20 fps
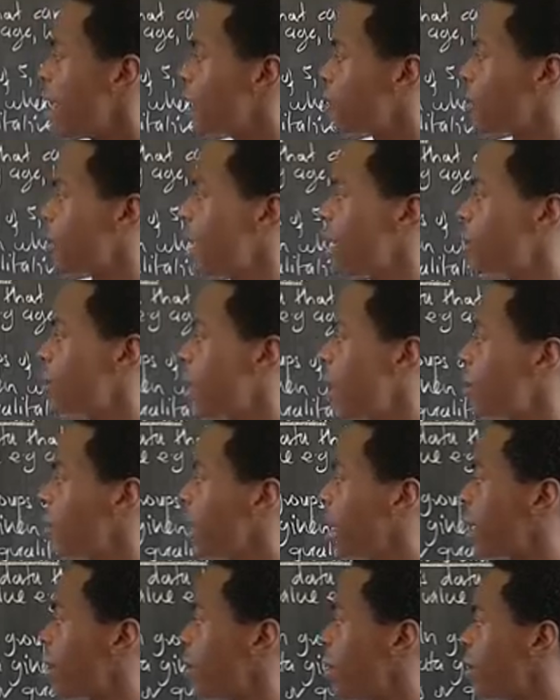So that's why
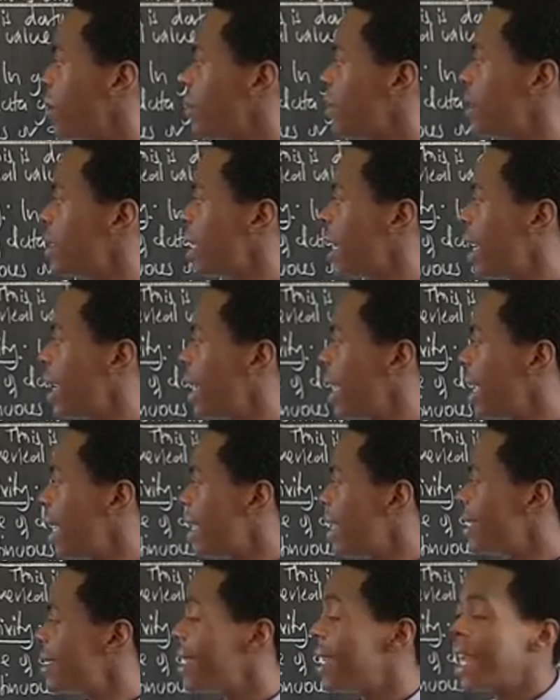we say
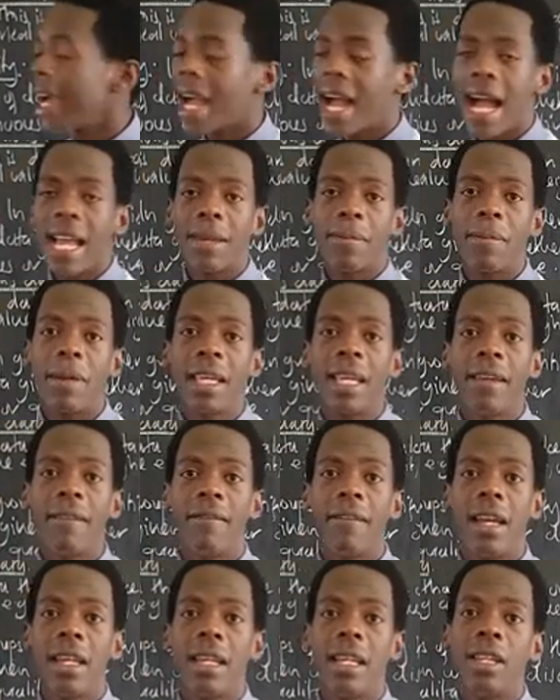this data can't be
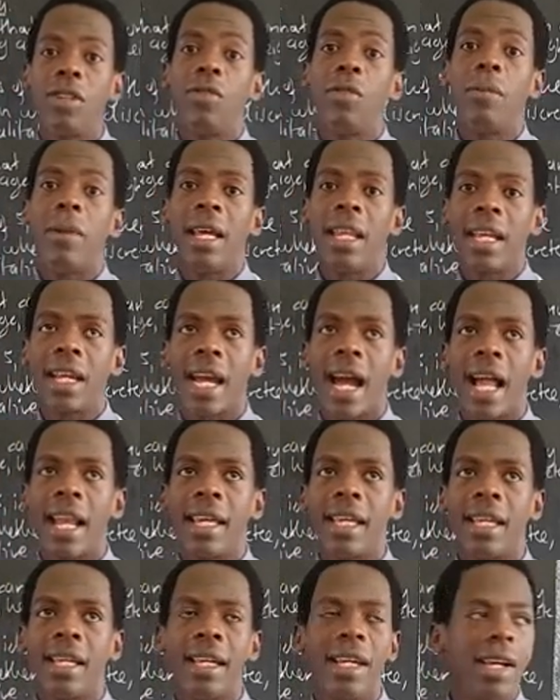given
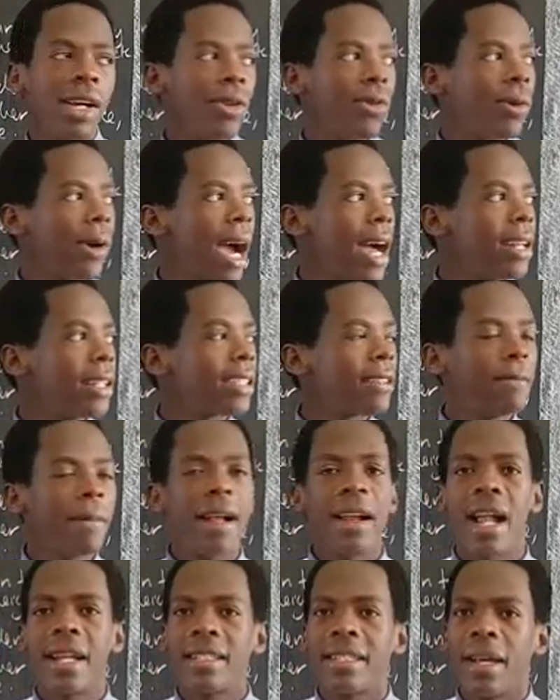numerically. You can
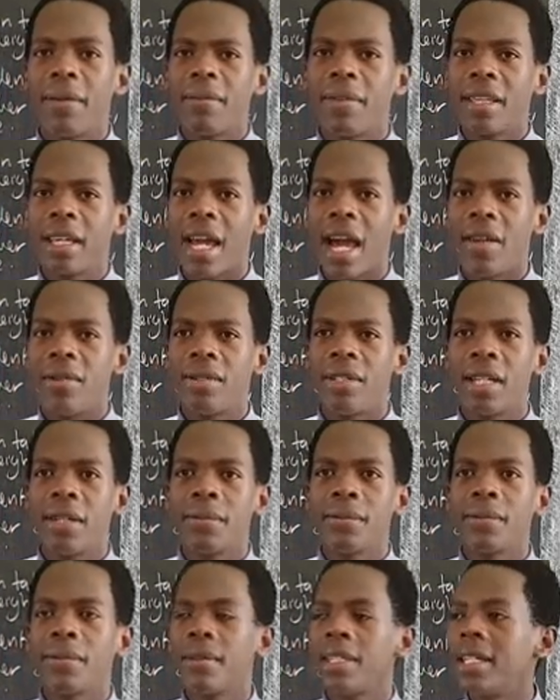smell at something and you say,
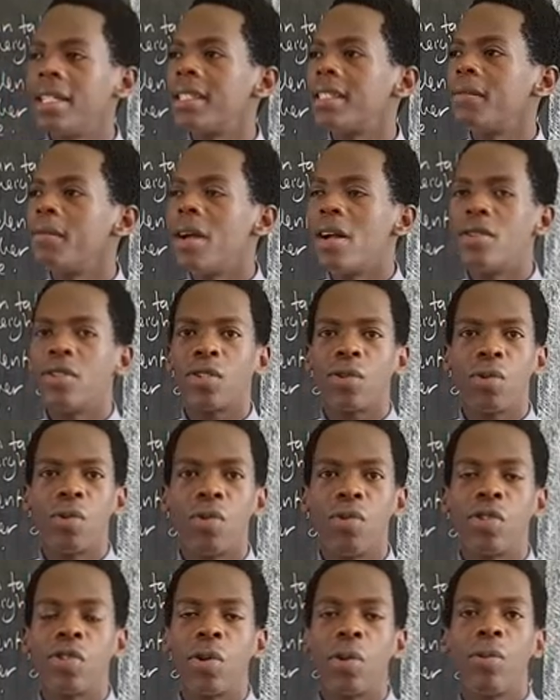it smells
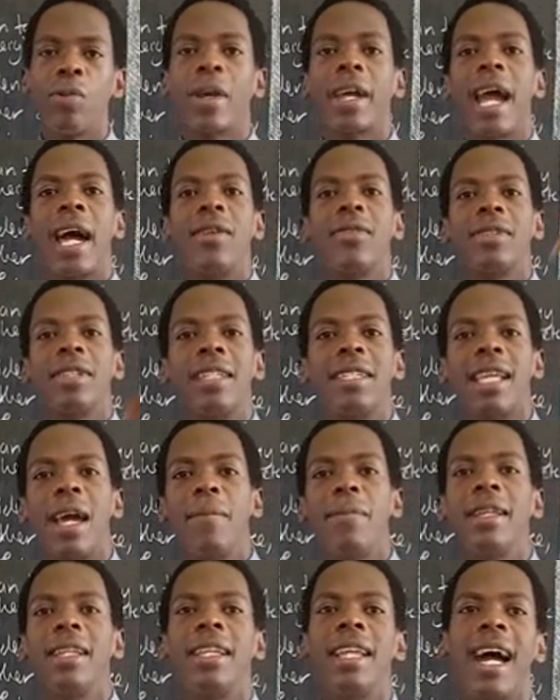good. So we cannot
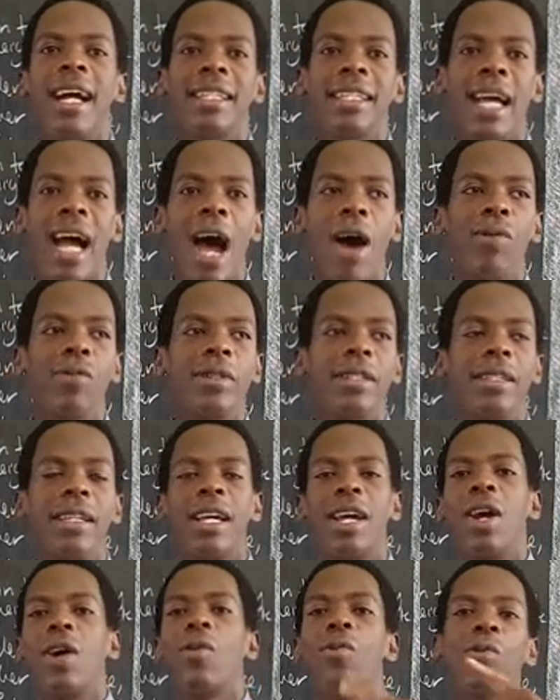determine that
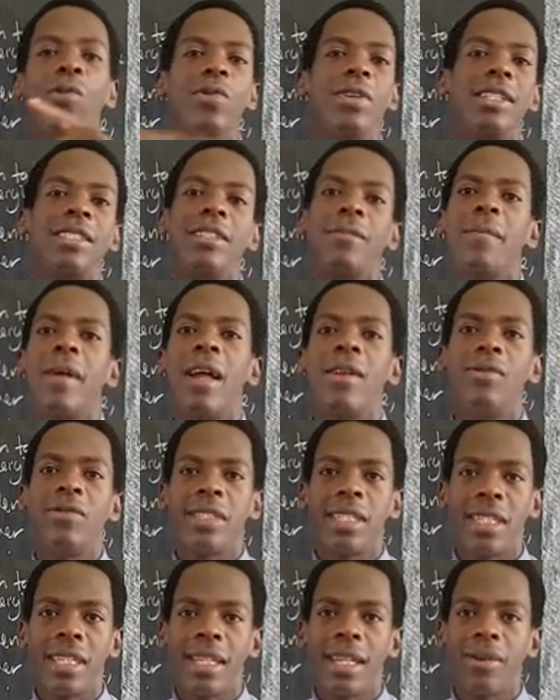how good it
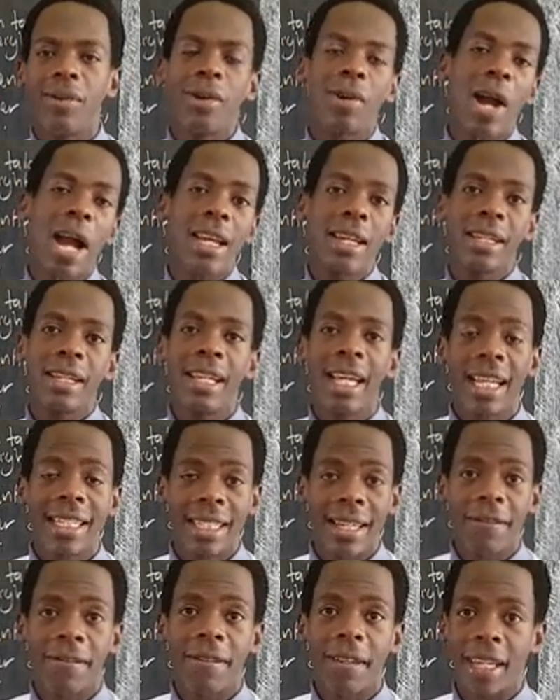smells. You can't get
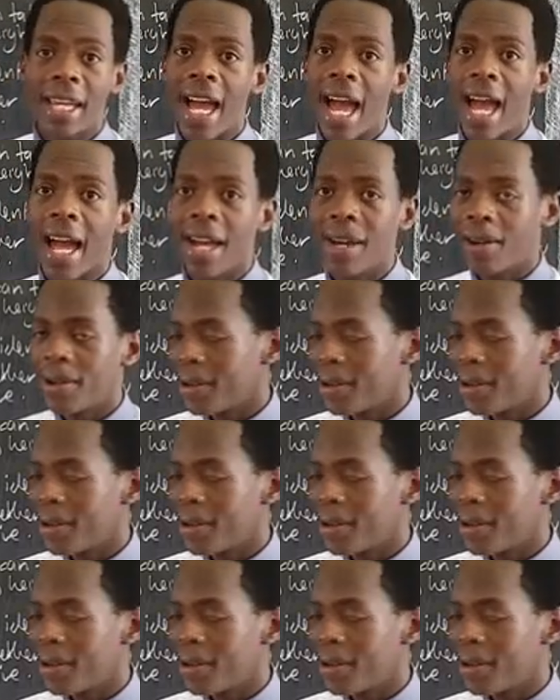a figure.